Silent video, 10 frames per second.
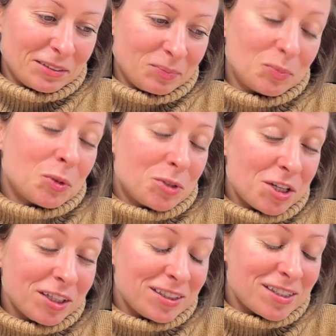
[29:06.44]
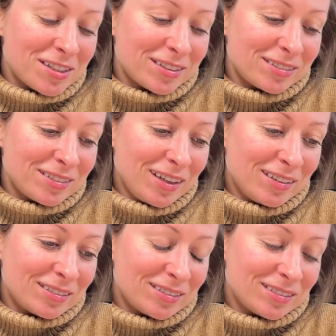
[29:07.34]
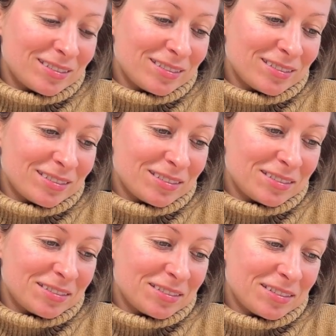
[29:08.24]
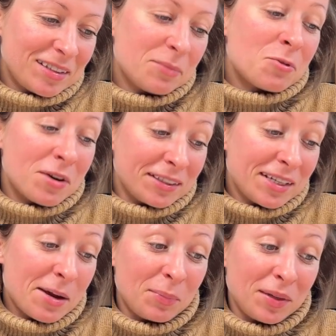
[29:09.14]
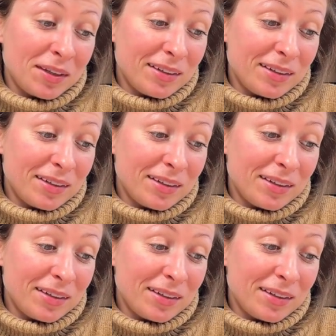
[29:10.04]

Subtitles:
projects, and I'm quite happy,